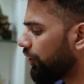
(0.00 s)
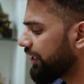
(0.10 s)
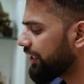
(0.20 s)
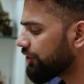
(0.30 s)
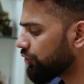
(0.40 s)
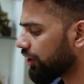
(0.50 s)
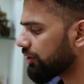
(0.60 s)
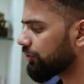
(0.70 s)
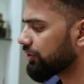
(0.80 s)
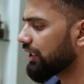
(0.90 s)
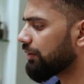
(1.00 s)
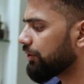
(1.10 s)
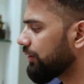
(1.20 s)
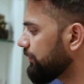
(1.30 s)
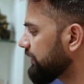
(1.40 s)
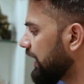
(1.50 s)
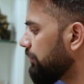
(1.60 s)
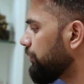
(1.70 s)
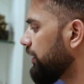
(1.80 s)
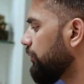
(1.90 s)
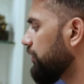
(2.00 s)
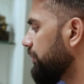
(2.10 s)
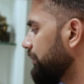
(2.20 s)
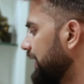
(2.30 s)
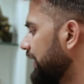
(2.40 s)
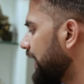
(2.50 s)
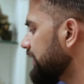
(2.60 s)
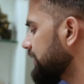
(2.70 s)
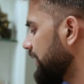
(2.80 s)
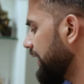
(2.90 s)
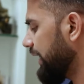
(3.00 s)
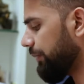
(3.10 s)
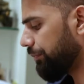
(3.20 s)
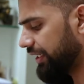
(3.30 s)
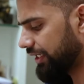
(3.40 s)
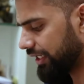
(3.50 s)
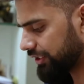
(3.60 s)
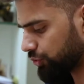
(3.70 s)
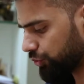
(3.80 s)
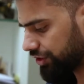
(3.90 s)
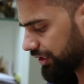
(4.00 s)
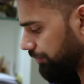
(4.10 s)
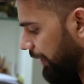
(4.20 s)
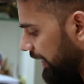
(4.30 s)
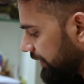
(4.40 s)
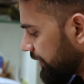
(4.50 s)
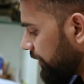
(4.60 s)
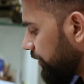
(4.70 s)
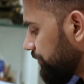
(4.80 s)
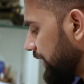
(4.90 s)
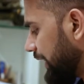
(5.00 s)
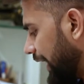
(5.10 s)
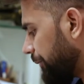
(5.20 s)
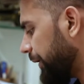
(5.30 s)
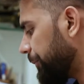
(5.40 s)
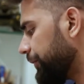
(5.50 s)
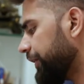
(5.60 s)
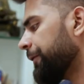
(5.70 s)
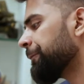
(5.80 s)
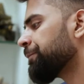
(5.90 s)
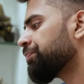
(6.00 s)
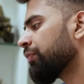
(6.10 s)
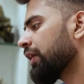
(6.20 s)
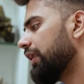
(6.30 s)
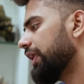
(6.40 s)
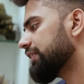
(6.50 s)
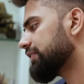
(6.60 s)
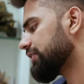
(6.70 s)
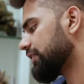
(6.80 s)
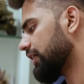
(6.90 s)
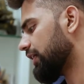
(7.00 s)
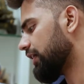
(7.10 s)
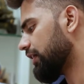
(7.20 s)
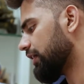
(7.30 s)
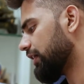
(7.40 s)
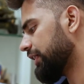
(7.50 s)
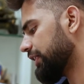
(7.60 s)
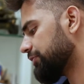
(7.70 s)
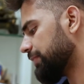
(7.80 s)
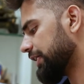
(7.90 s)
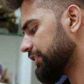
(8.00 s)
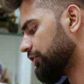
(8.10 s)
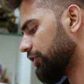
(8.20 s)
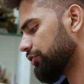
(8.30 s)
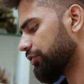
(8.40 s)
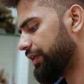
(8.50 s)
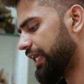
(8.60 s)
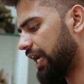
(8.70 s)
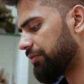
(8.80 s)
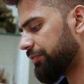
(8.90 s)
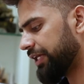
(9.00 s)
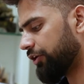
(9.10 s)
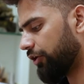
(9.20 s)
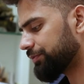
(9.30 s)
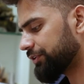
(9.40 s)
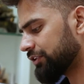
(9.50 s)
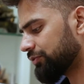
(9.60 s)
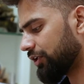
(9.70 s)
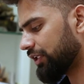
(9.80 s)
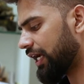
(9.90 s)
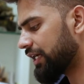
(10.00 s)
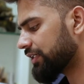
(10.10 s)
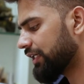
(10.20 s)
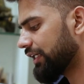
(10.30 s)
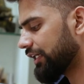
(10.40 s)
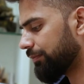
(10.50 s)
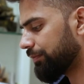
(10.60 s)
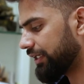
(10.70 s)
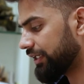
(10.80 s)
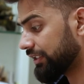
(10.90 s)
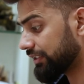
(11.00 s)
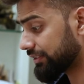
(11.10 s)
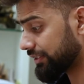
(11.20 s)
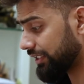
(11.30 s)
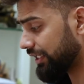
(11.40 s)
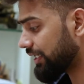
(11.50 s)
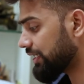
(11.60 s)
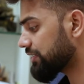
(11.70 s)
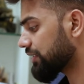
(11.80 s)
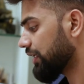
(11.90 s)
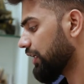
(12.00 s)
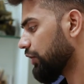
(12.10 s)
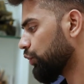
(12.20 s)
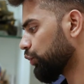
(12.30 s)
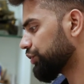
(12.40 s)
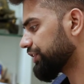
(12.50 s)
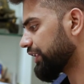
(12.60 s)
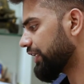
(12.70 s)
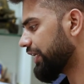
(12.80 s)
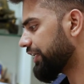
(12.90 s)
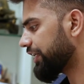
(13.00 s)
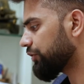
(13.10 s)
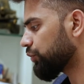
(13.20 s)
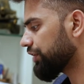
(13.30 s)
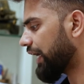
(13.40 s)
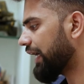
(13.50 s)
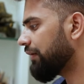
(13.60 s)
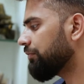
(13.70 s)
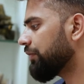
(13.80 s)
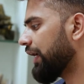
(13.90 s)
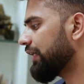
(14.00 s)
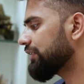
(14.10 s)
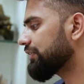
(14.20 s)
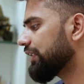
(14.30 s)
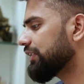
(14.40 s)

So I've already talked about the couple of example about the B-dash question pattern of the GAT paper. In this magazine also we have many options for that, completing the series, question related to time and